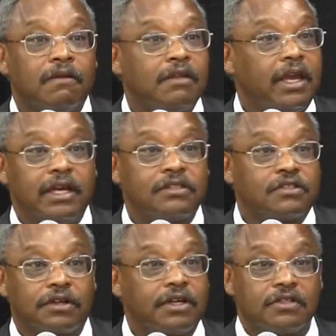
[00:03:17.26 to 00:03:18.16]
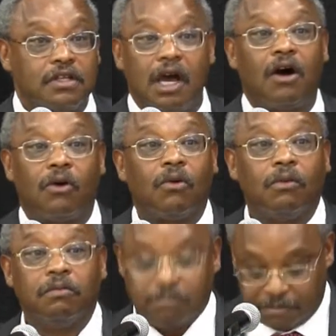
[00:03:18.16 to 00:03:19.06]
the answer is no.
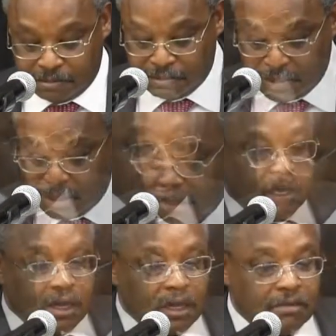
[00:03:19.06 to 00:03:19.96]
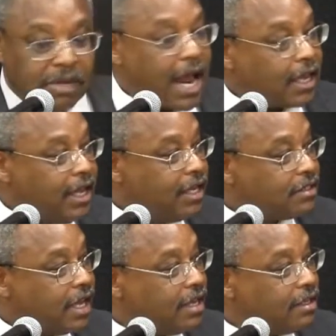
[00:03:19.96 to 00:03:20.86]
But I
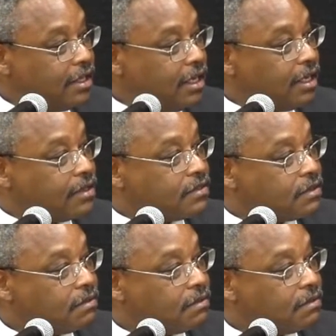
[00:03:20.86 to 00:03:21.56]
can tell you this.